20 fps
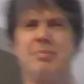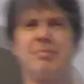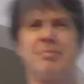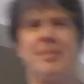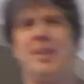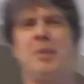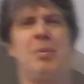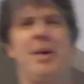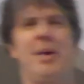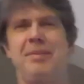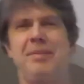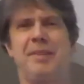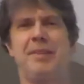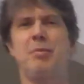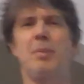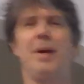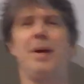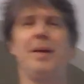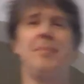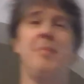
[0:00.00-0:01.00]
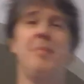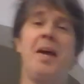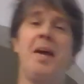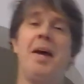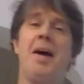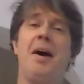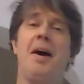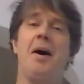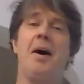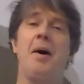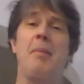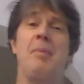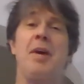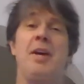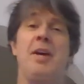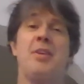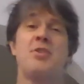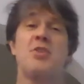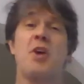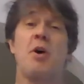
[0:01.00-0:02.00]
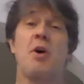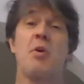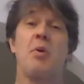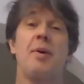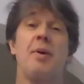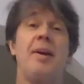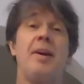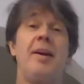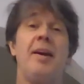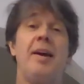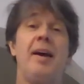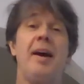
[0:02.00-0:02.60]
Anyway, never mind. So